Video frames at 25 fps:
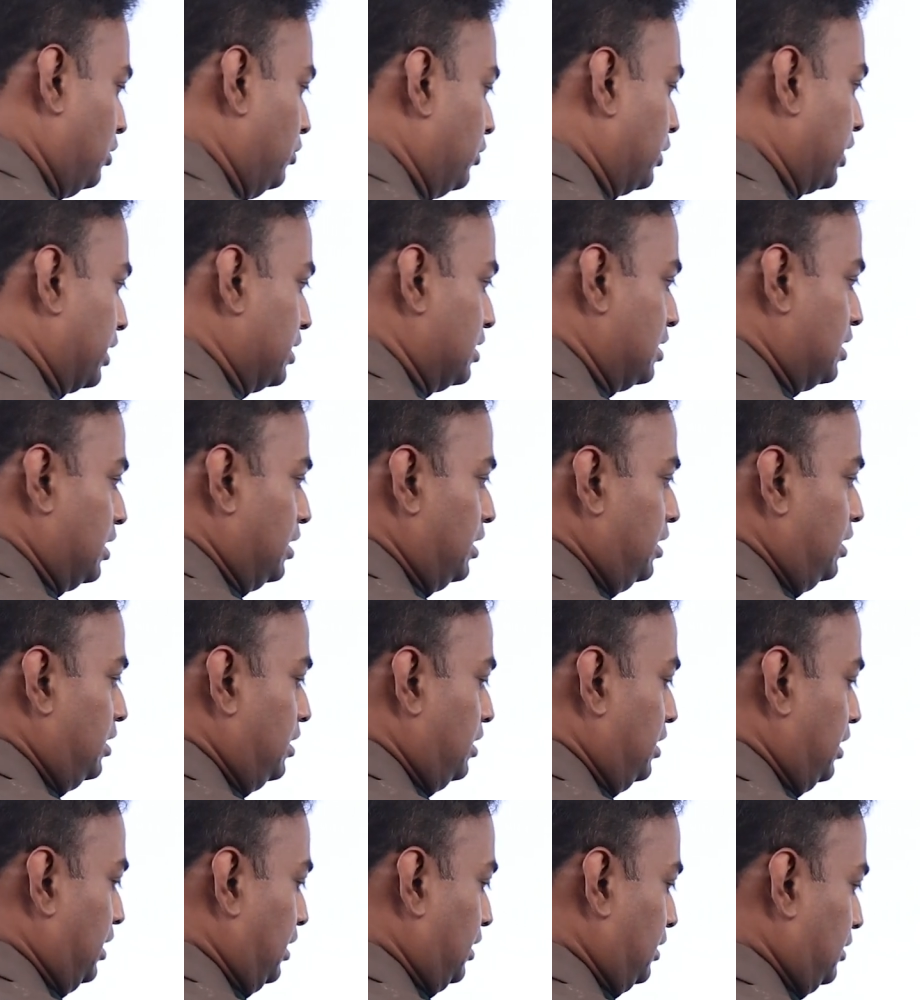You can see
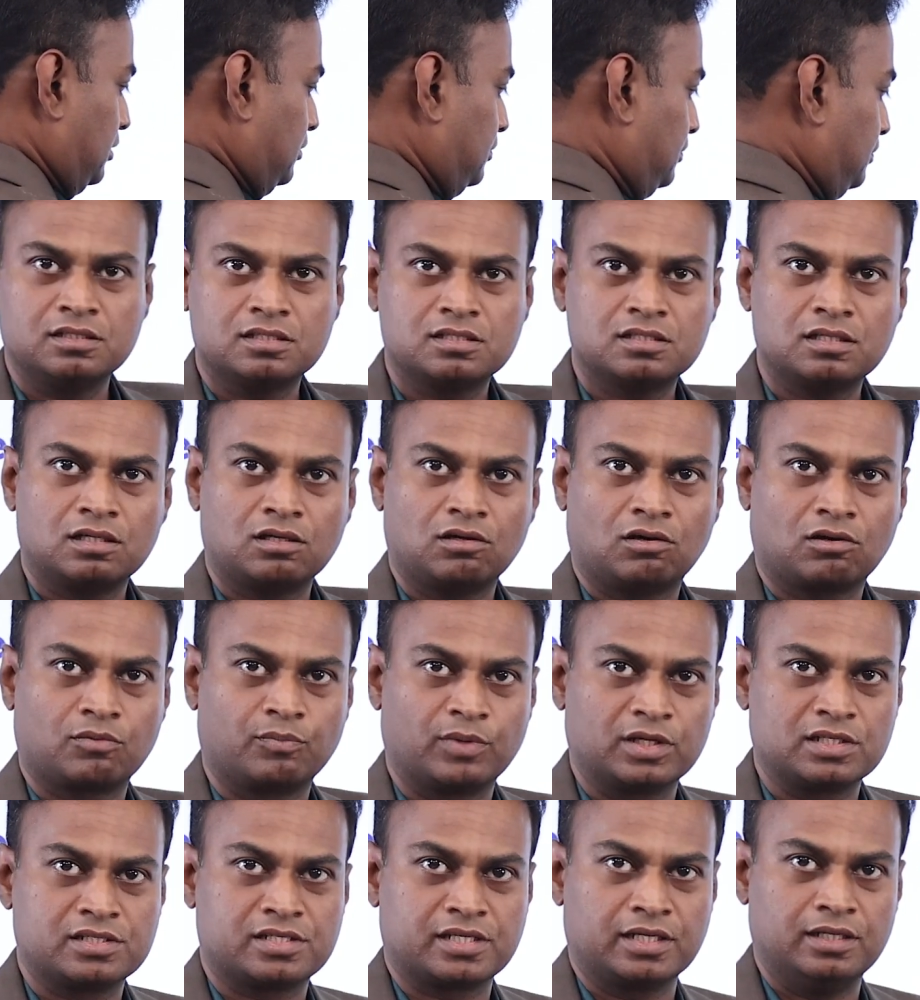it here. This is the
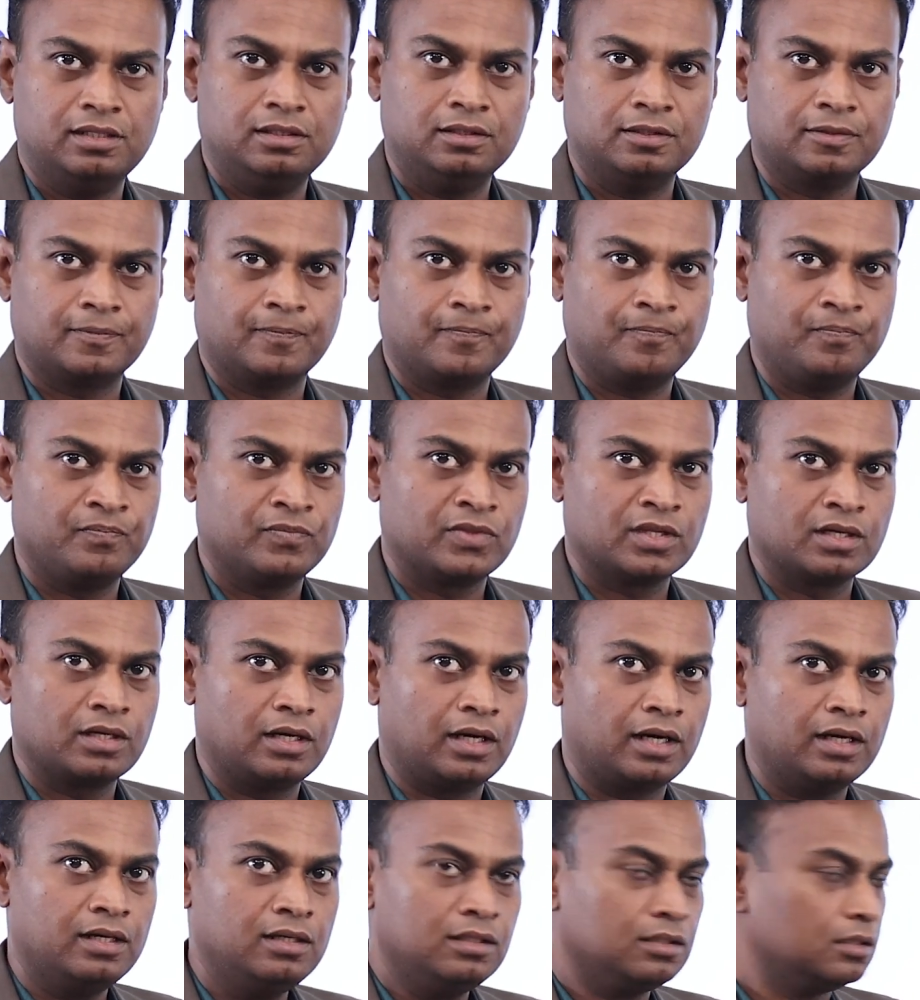normal cell
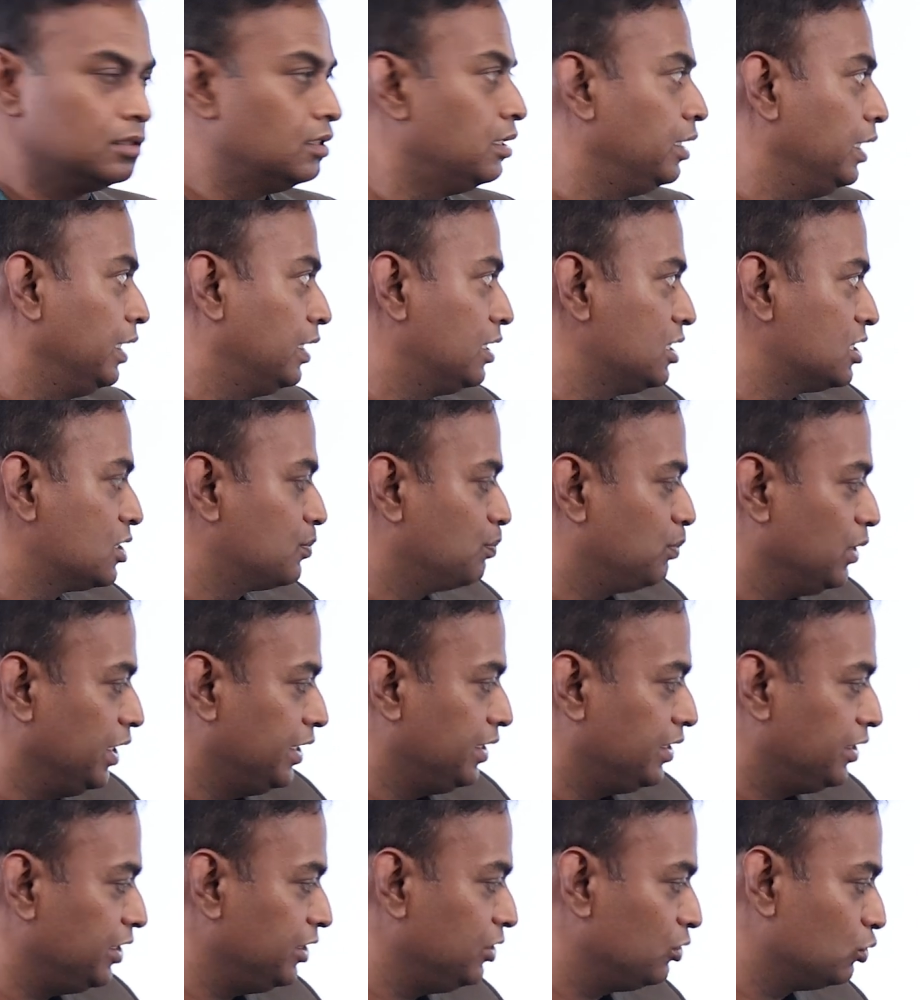and it is
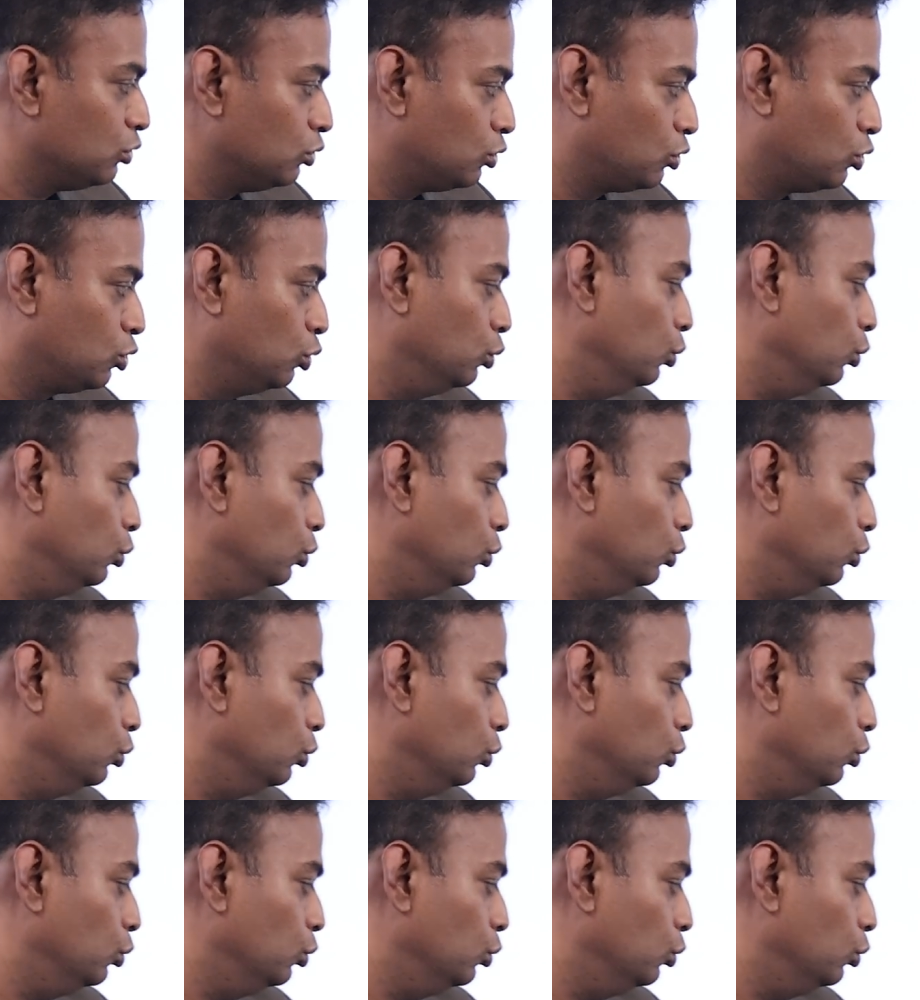split into